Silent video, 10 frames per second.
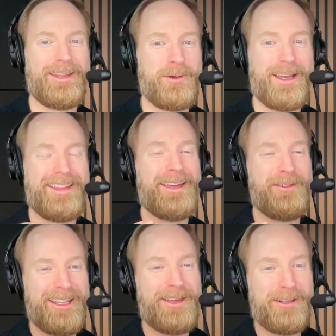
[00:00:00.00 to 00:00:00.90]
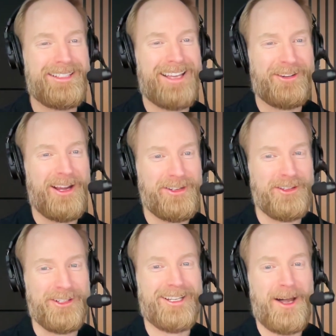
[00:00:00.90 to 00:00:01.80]
And then we just got
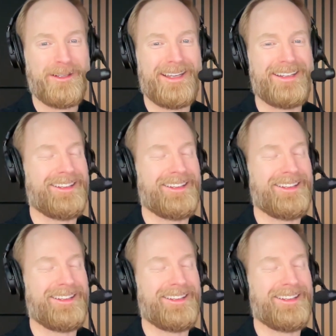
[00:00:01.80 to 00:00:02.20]
granular and complicated.